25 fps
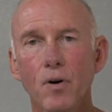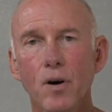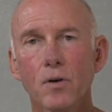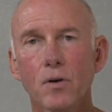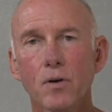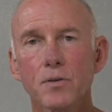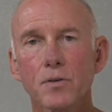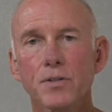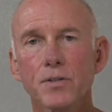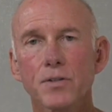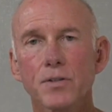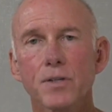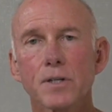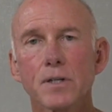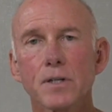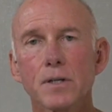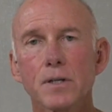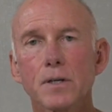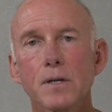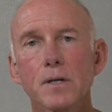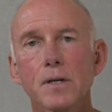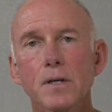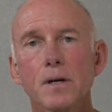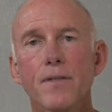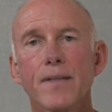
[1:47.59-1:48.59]
then,
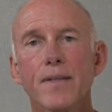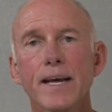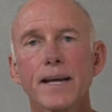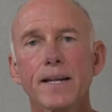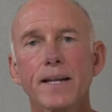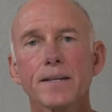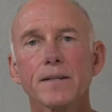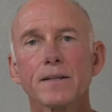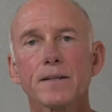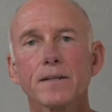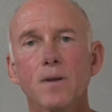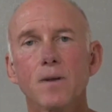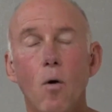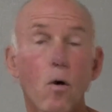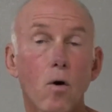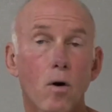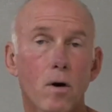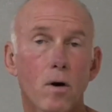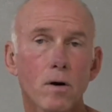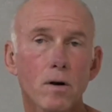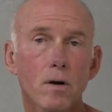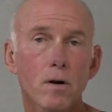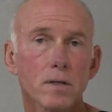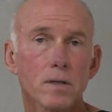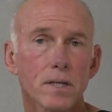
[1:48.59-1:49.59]
or if
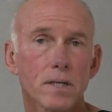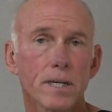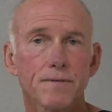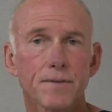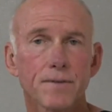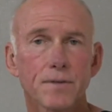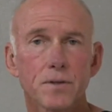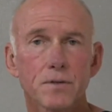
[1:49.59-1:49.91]
you're maybe